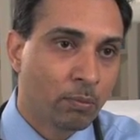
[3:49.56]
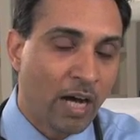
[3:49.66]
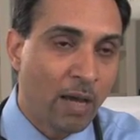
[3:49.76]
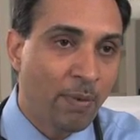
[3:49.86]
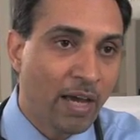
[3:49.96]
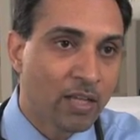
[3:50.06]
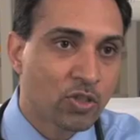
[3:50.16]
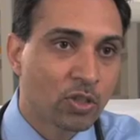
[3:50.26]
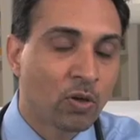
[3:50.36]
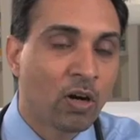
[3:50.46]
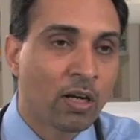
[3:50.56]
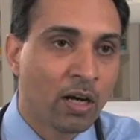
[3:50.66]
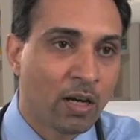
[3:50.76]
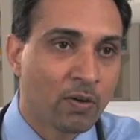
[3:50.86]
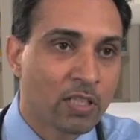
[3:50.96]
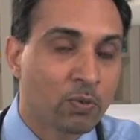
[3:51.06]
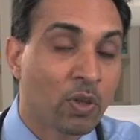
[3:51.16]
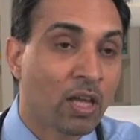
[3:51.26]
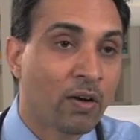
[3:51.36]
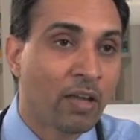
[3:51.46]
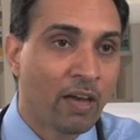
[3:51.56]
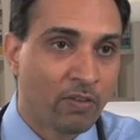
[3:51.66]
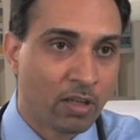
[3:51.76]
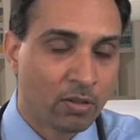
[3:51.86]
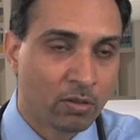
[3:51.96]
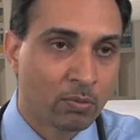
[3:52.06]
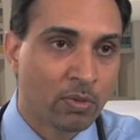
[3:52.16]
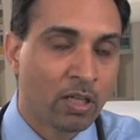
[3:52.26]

bypass to your heart arteries without having to